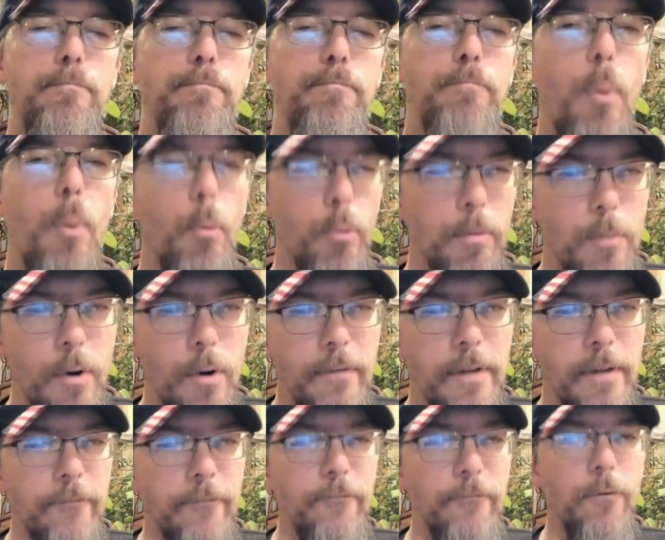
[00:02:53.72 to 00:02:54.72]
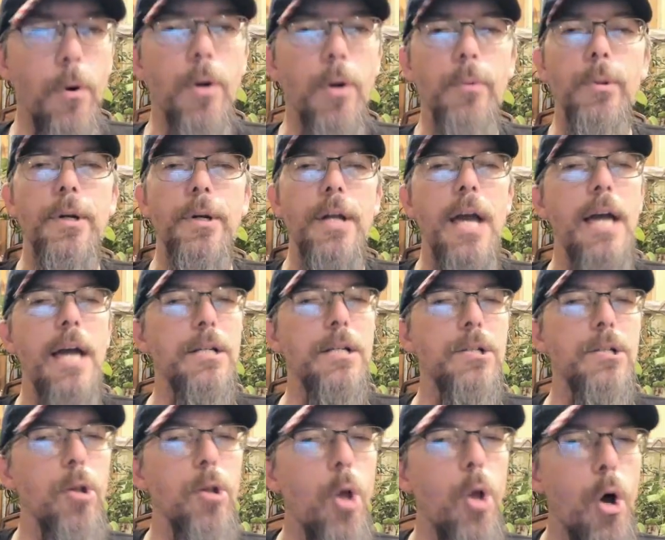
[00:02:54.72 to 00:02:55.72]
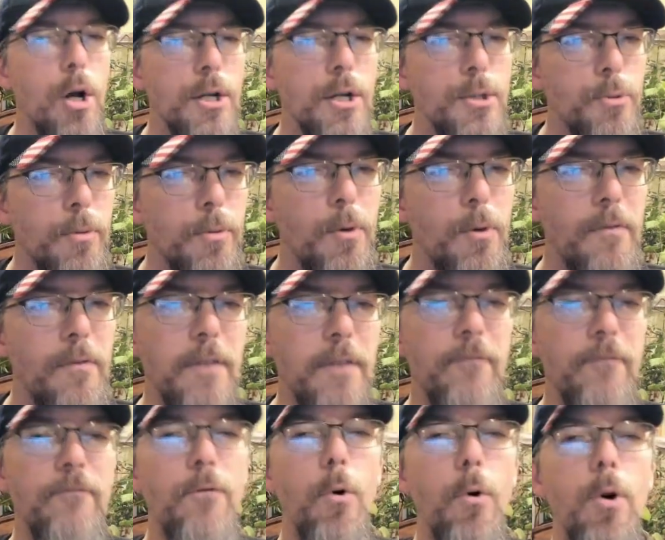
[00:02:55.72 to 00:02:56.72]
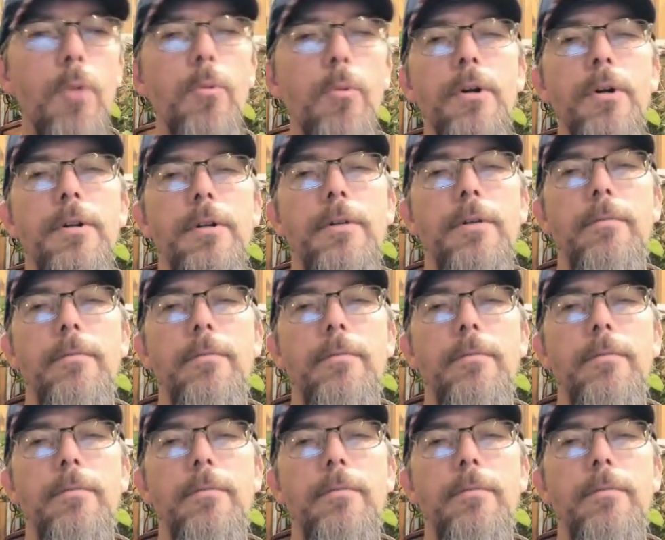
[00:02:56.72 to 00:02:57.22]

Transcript: But we're moving forward, and as long as we're moving forward,